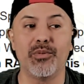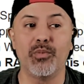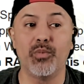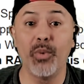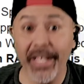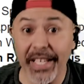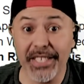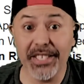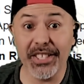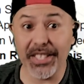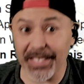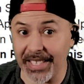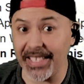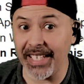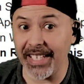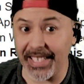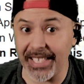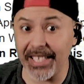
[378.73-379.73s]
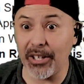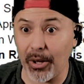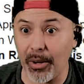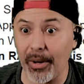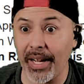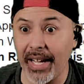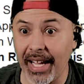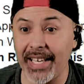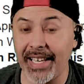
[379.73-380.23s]
We just need to
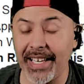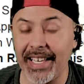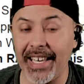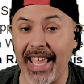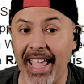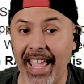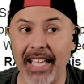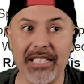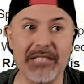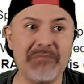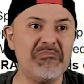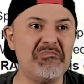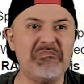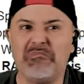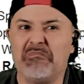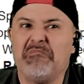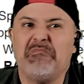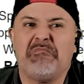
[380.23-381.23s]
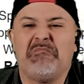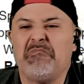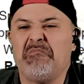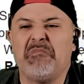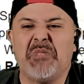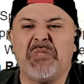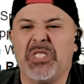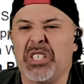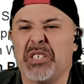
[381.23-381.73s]
go ahead and
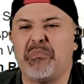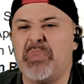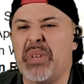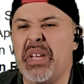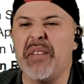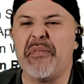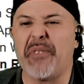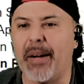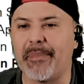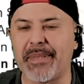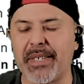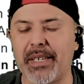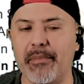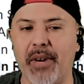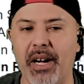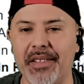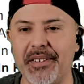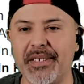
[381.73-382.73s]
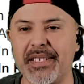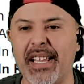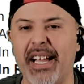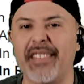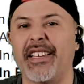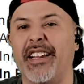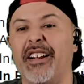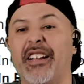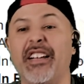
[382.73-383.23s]
just beef up some others
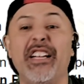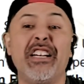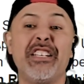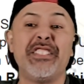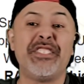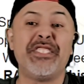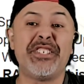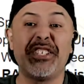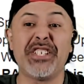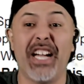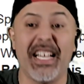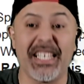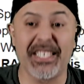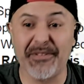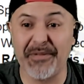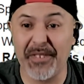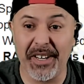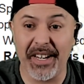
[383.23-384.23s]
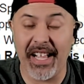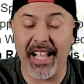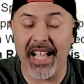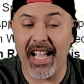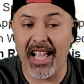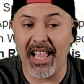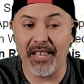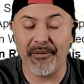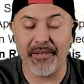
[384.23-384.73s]
out there just for the
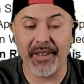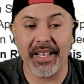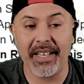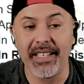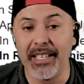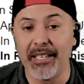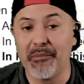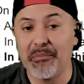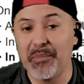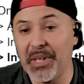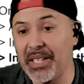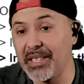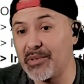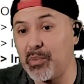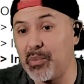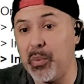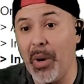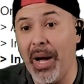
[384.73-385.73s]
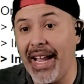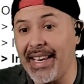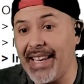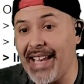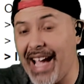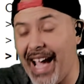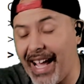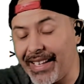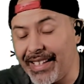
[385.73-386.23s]
hell of it. Because why
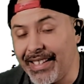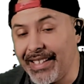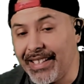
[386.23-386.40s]
not?